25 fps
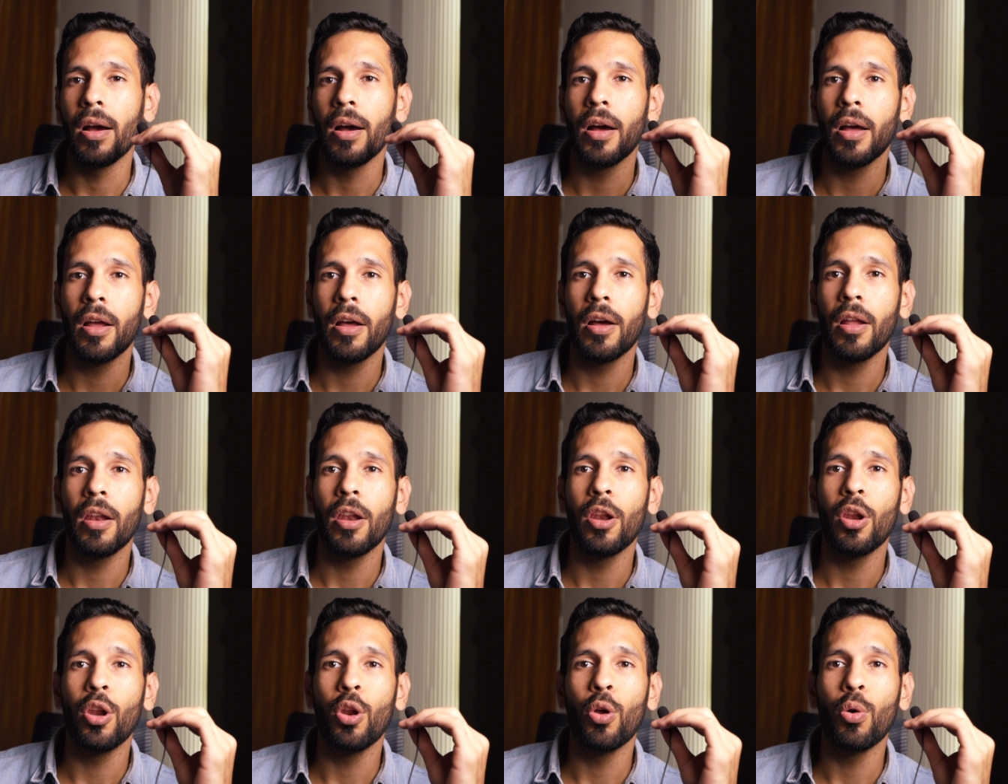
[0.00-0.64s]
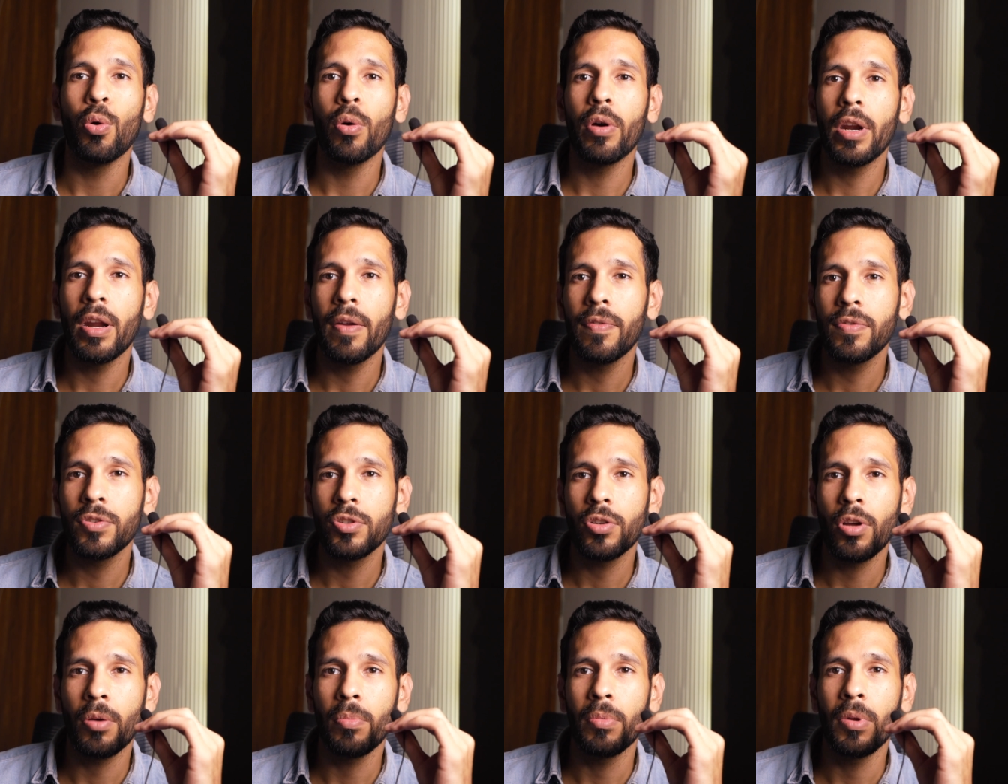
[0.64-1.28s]
a lower
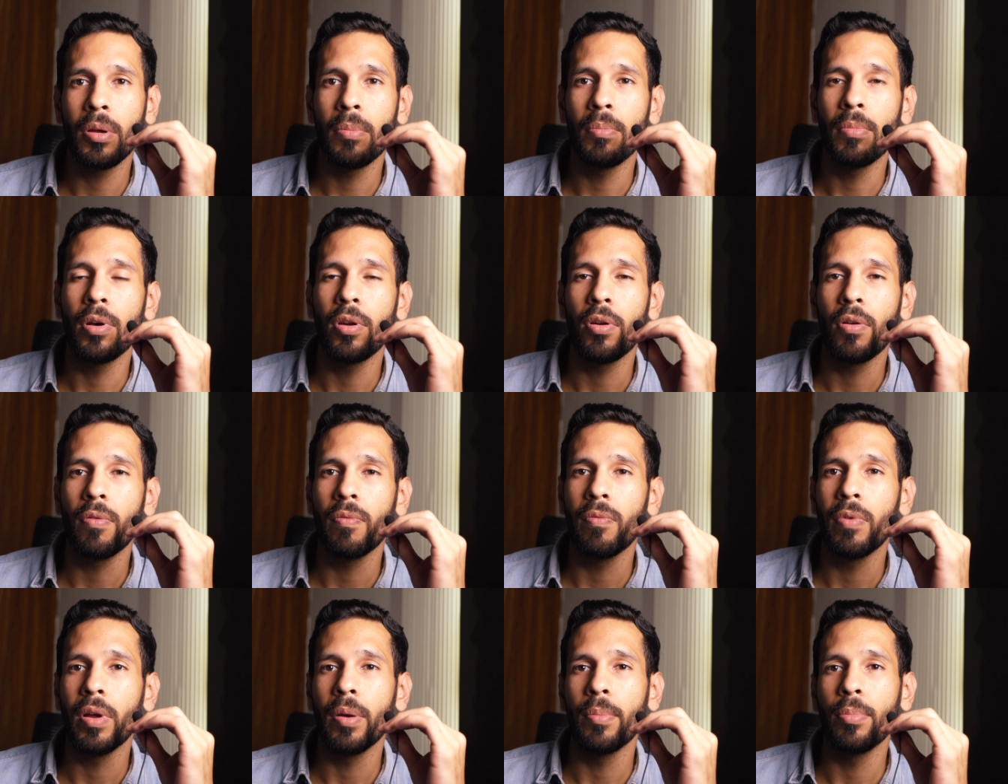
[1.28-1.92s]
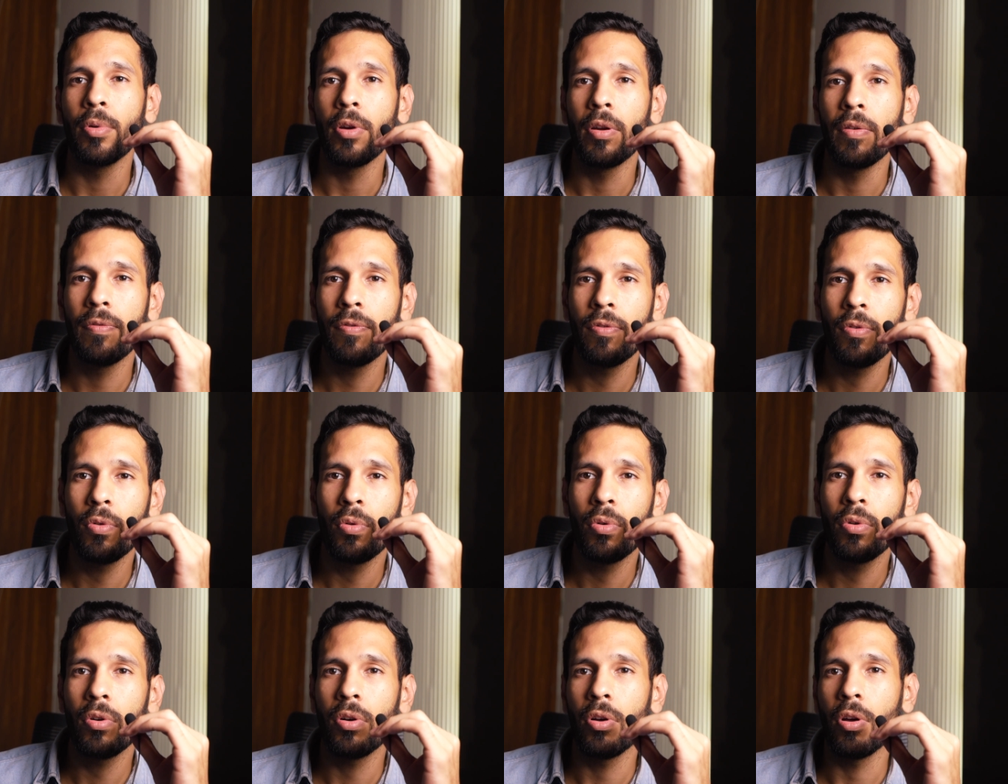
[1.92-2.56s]
f-stop number of 1.4
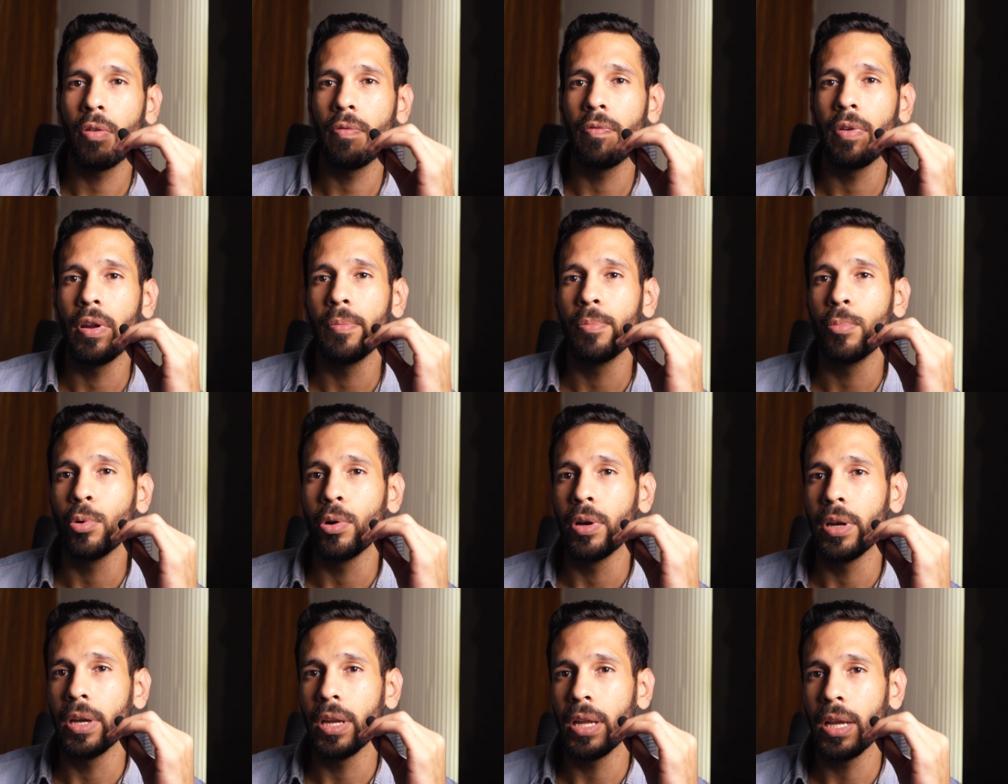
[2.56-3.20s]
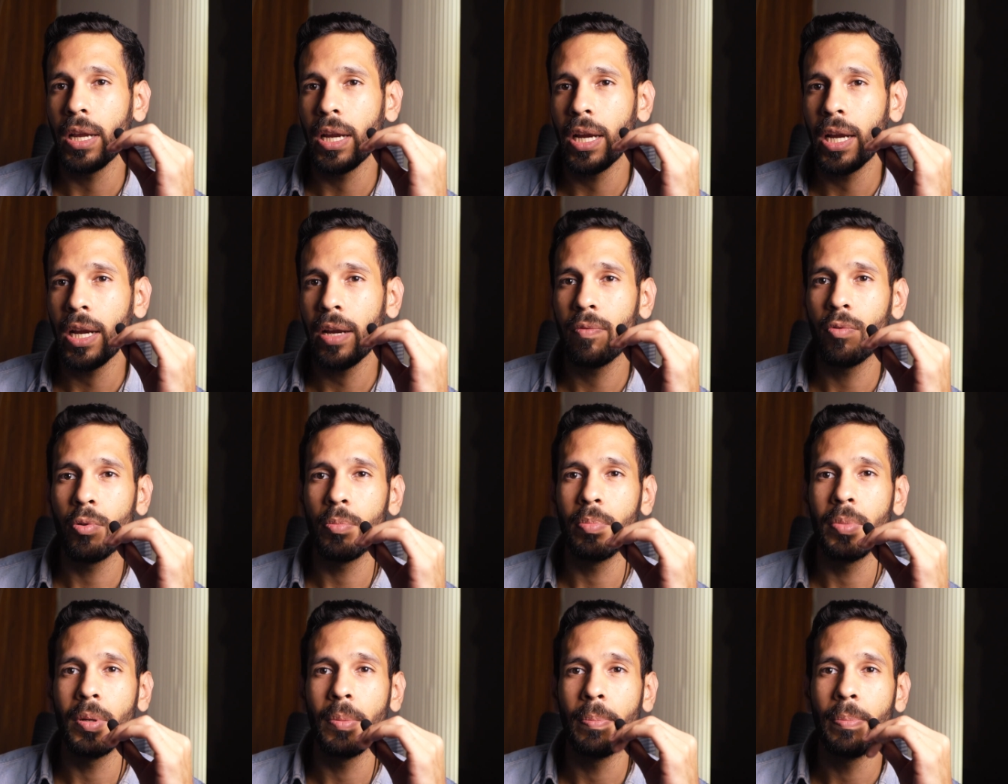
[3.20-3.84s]
or 1.8
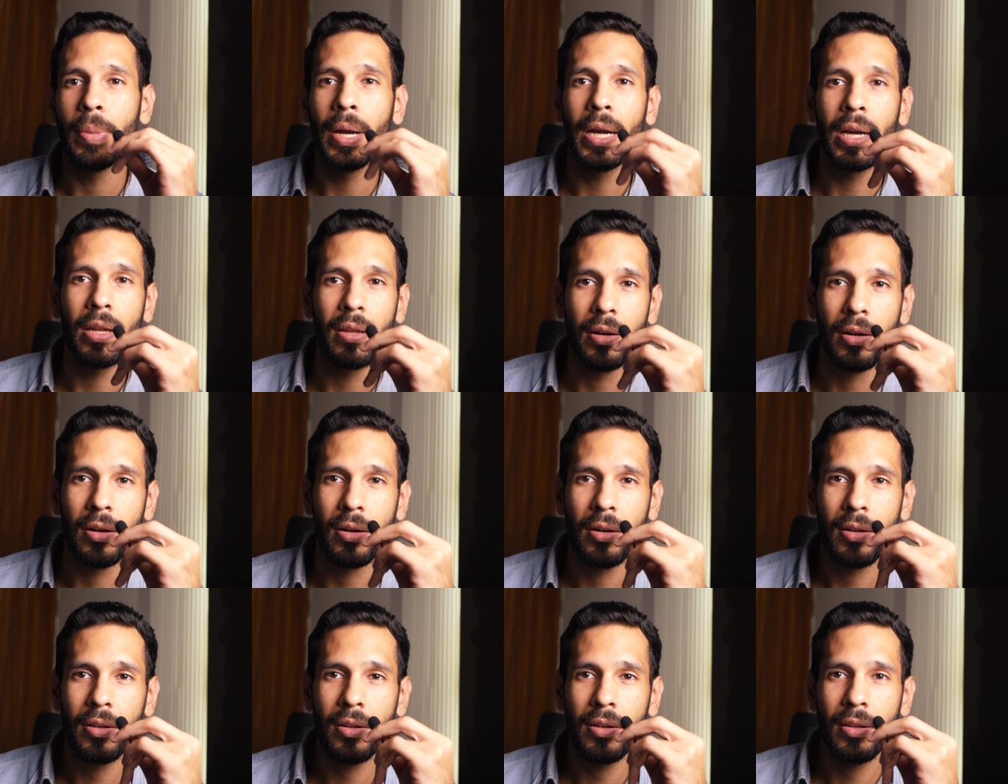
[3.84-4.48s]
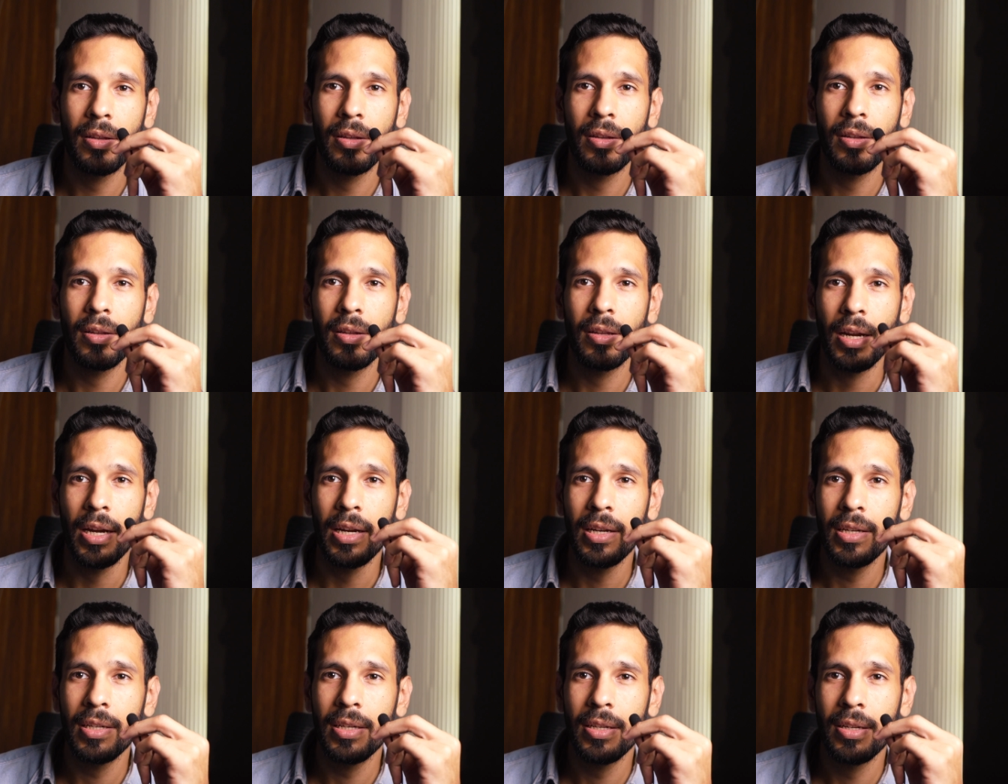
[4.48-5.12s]
would be better,
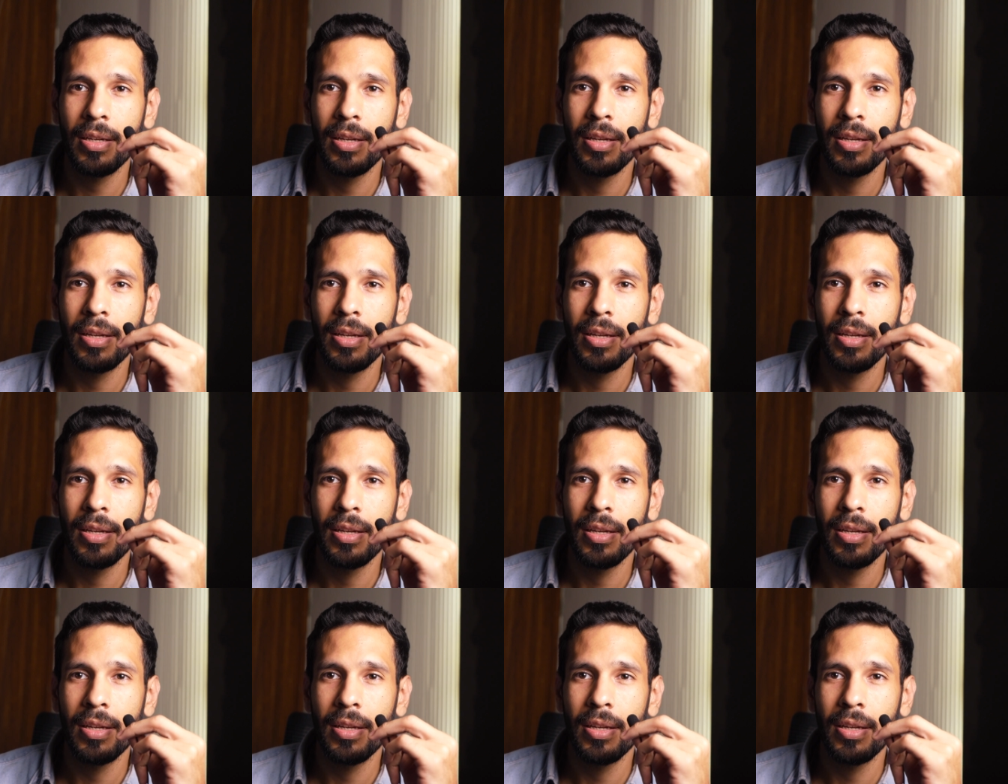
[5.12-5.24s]
right?